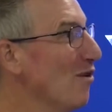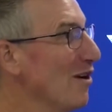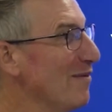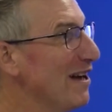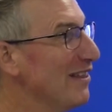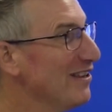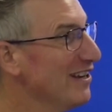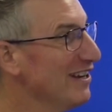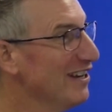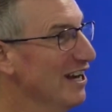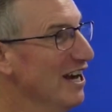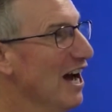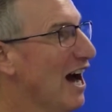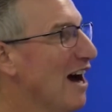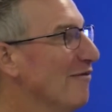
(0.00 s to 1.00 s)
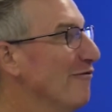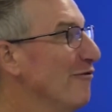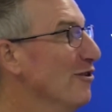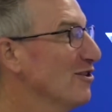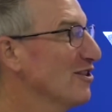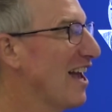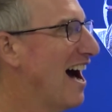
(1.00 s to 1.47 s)
what about the
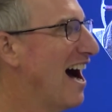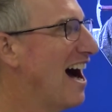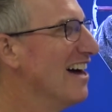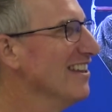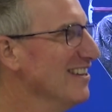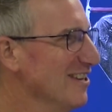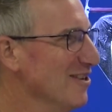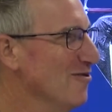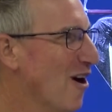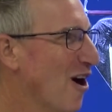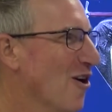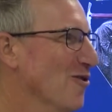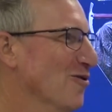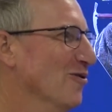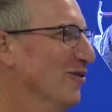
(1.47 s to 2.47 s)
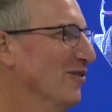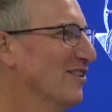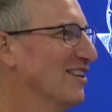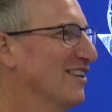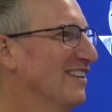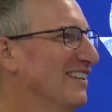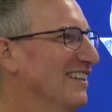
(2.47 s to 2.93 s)
first car that you owned?